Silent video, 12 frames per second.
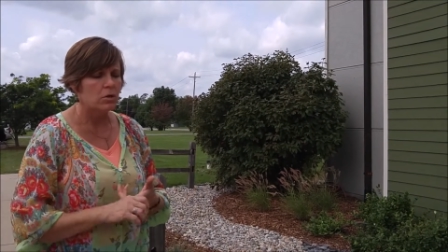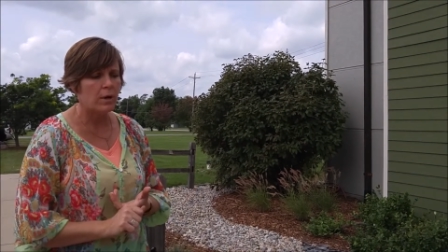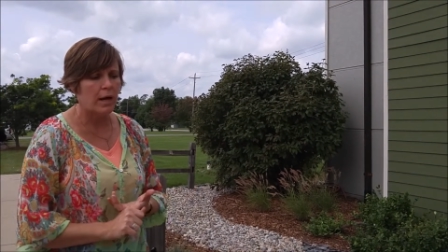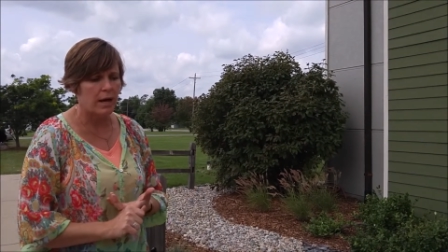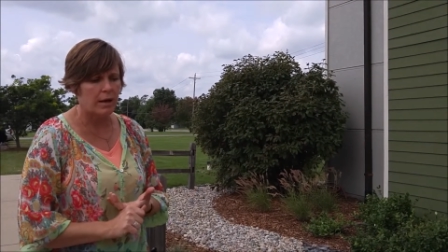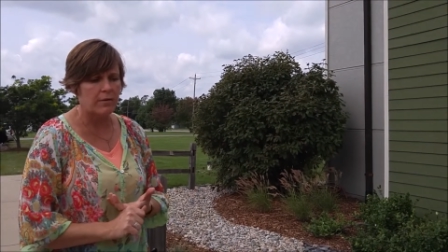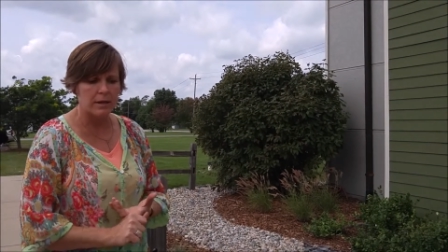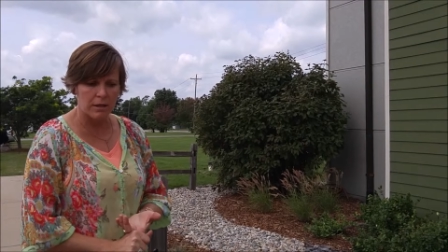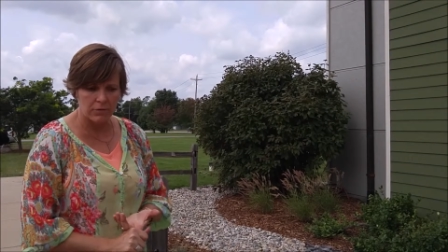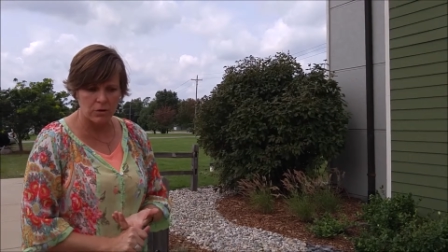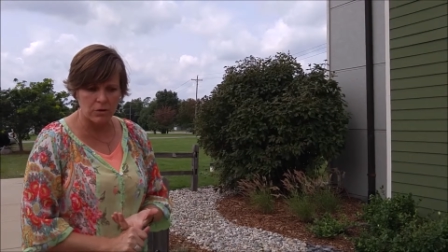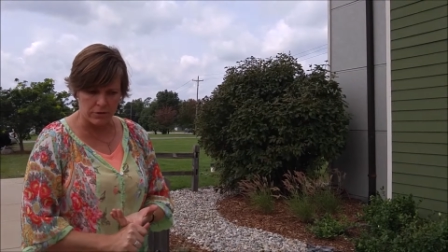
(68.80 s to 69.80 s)
You have
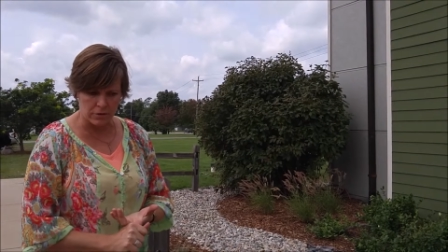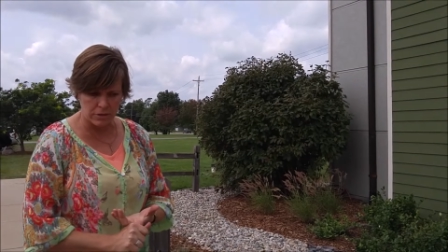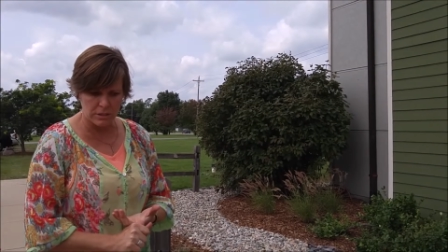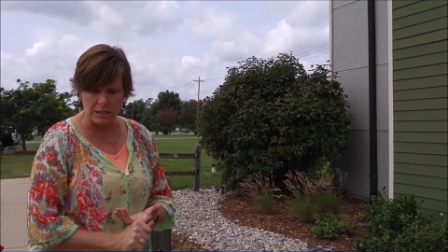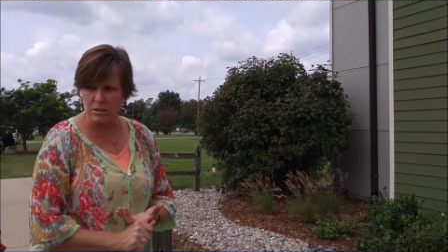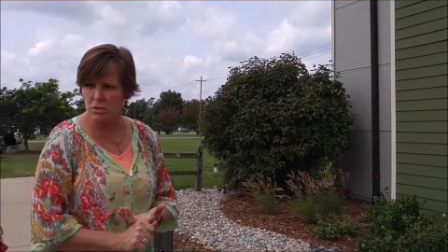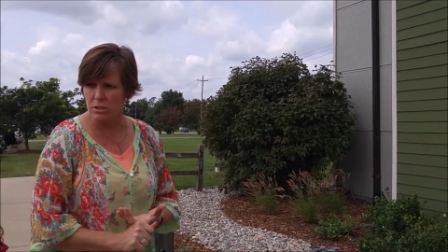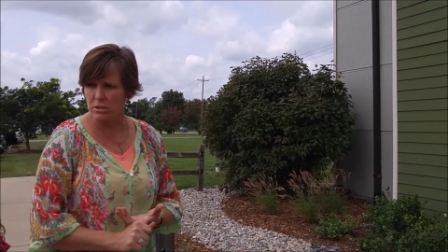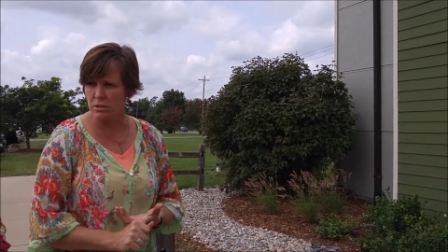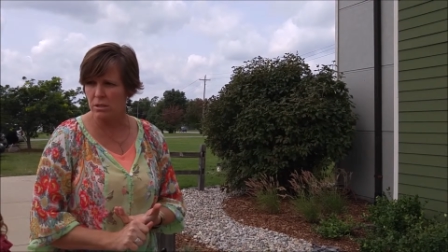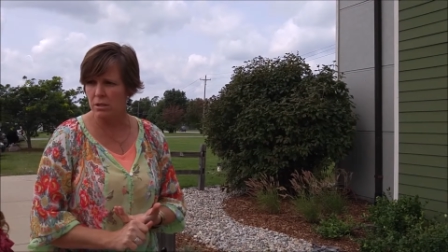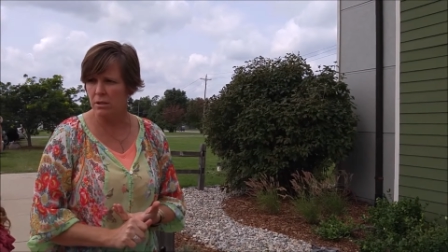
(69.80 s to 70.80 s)
any of your other
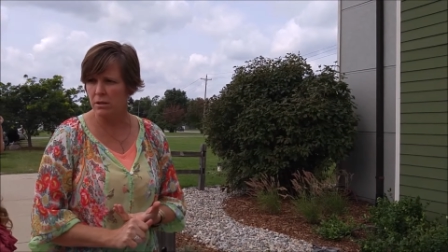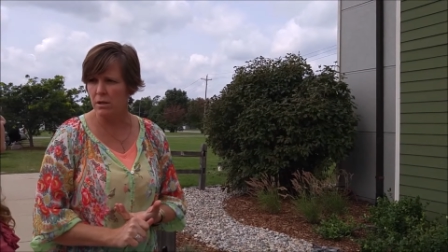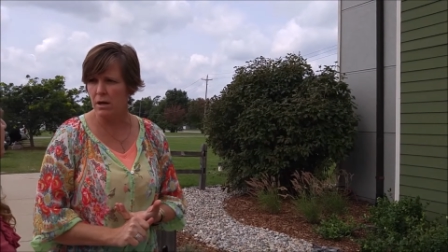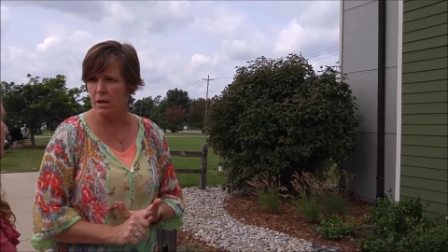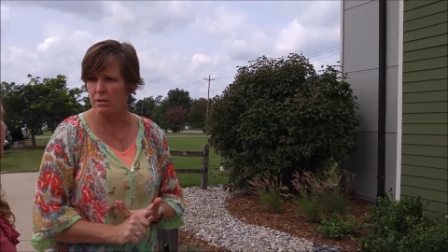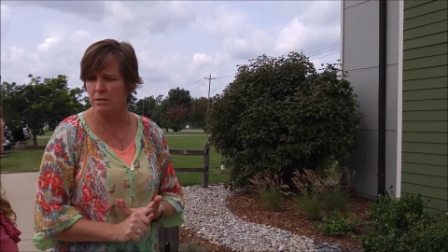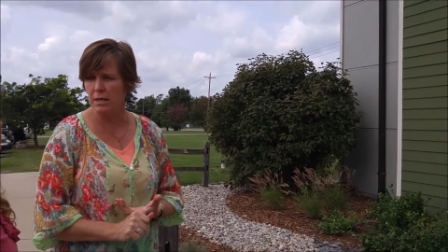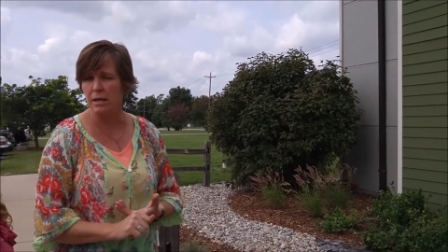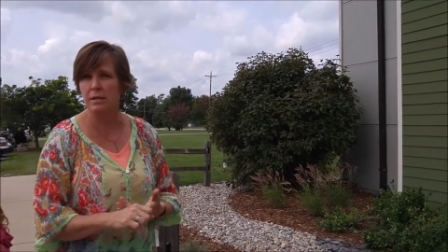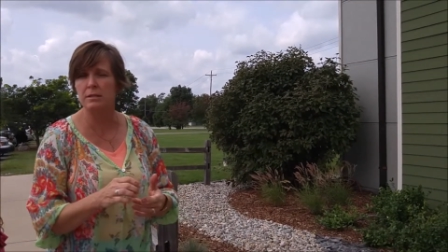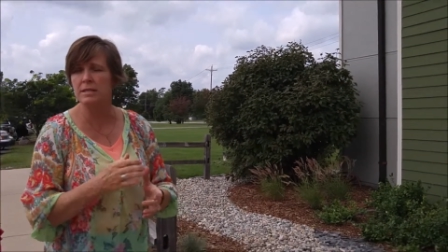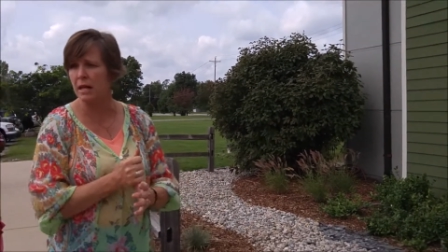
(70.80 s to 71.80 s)
sages
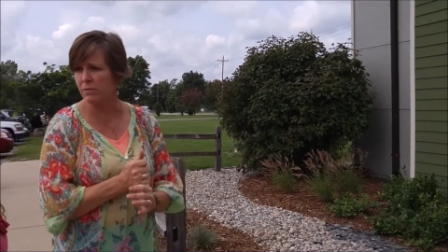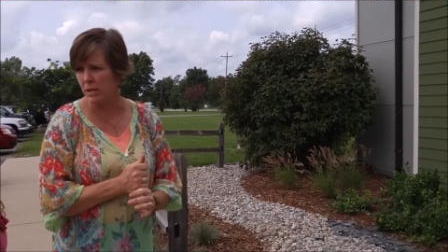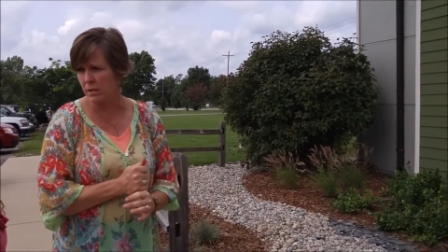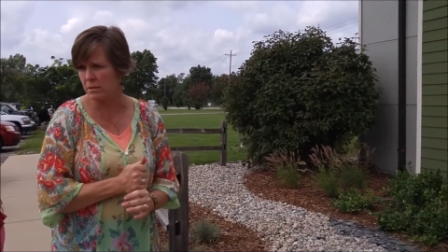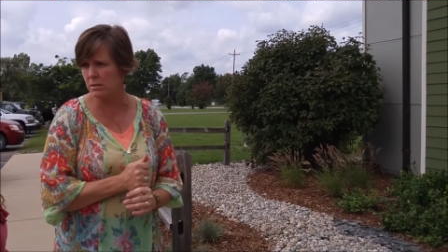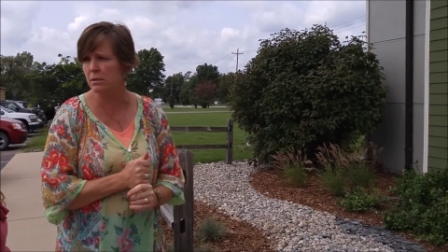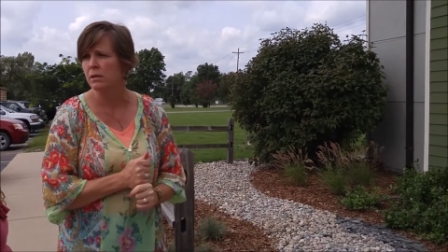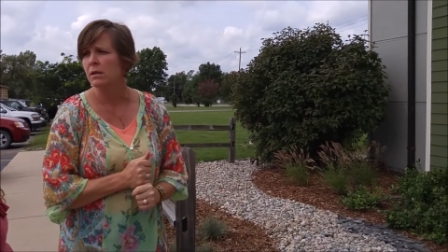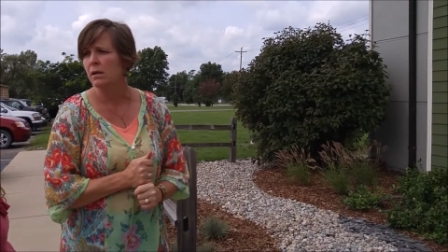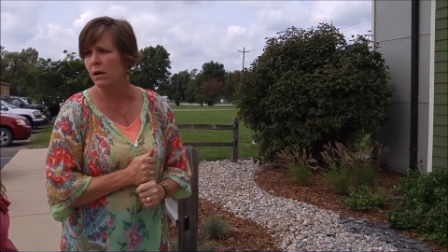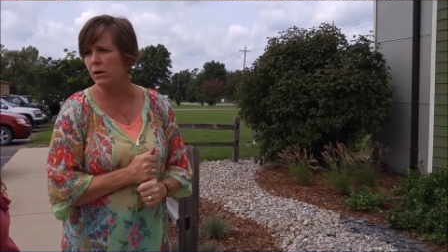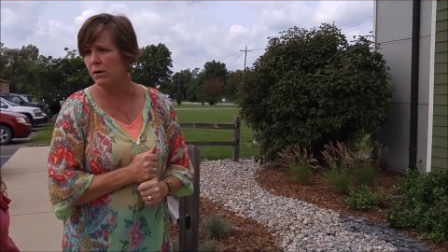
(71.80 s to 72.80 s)
and salvias
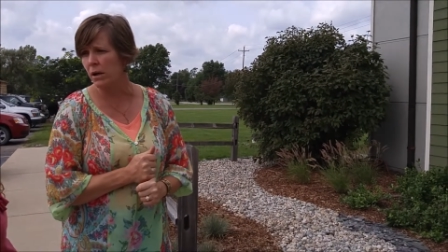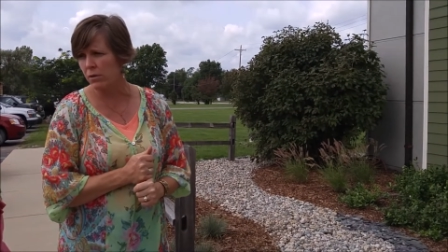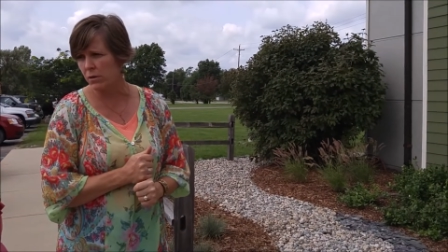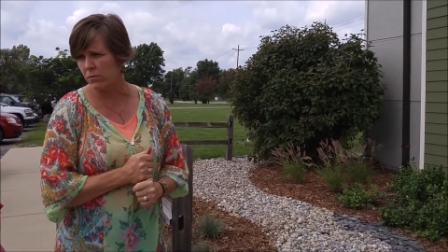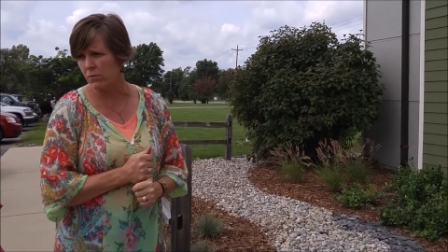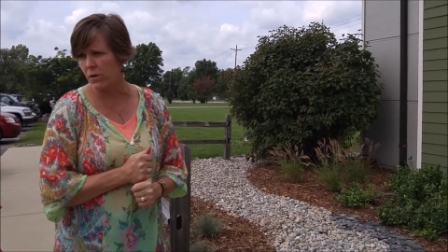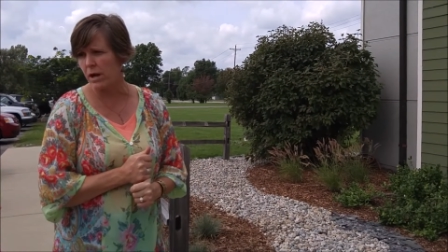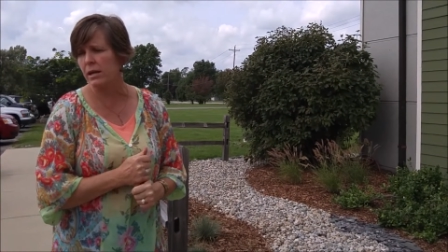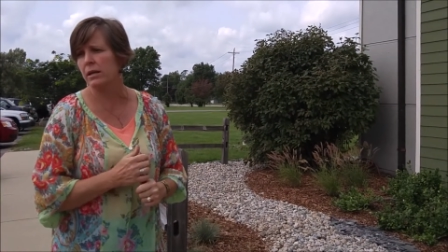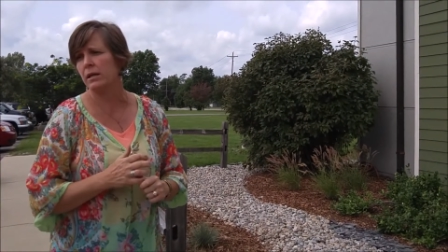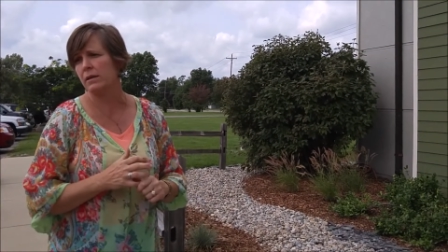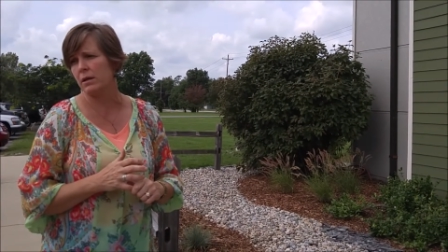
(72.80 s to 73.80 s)
are another
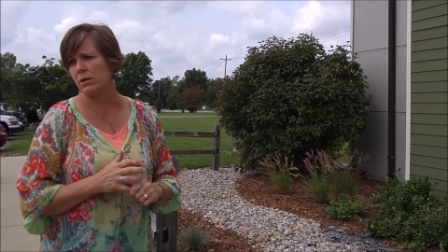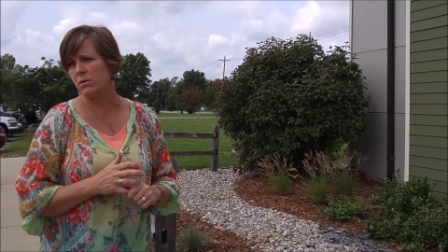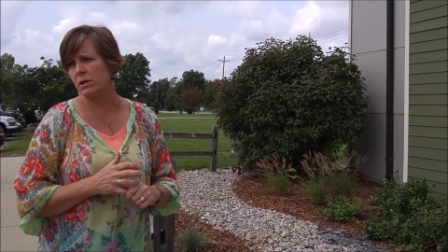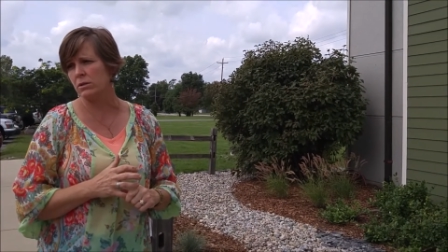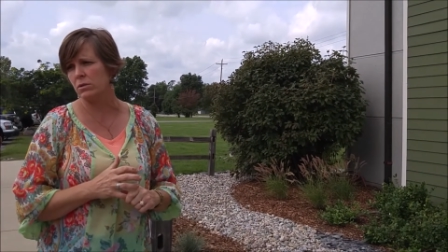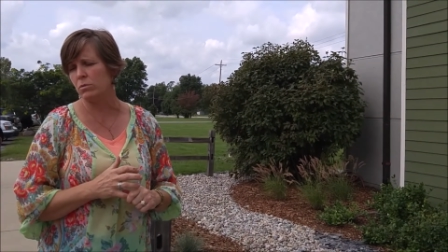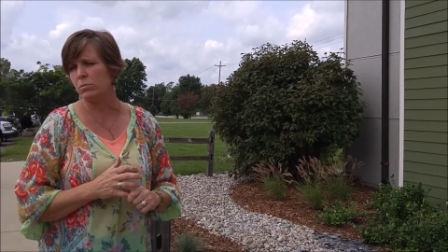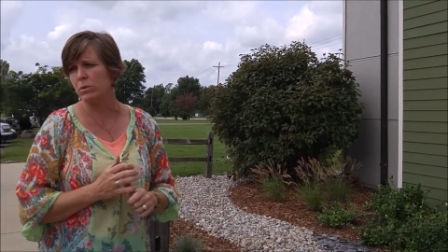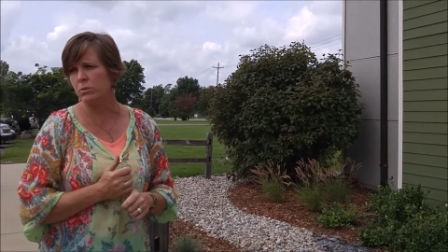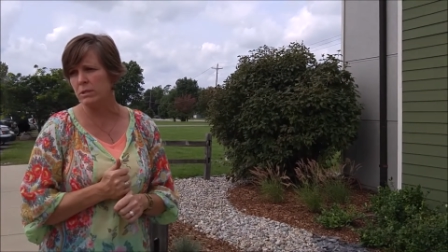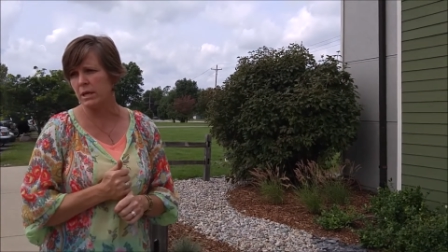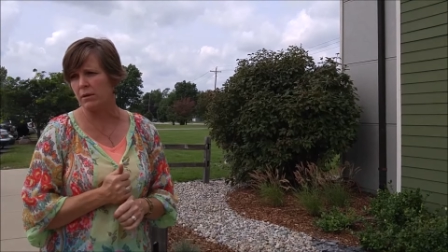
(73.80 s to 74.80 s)
variety that you can do.
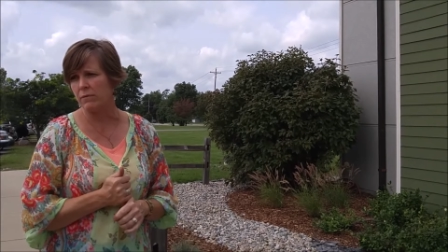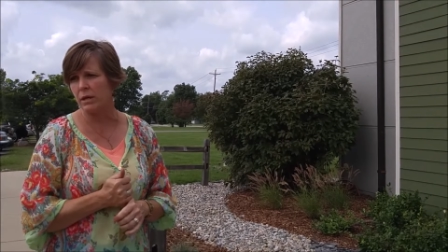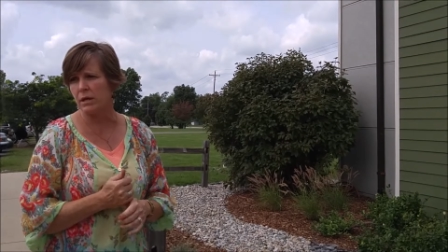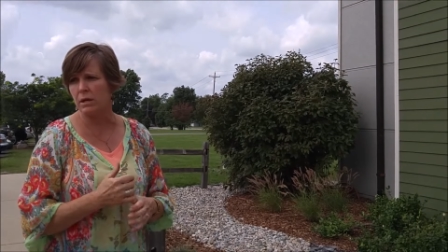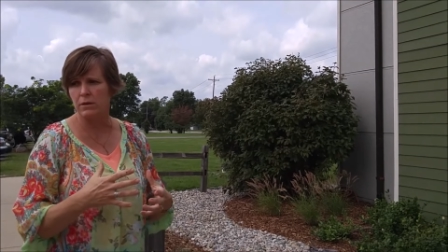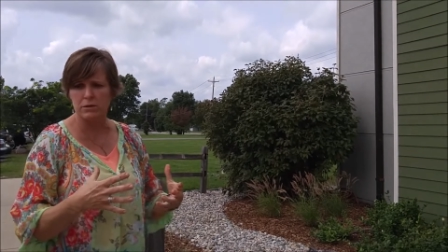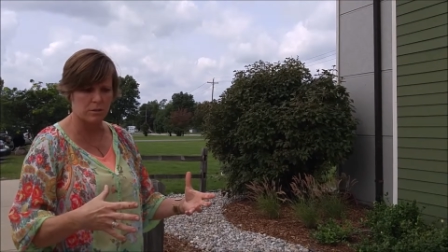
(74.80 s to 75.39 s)
Blue salvia.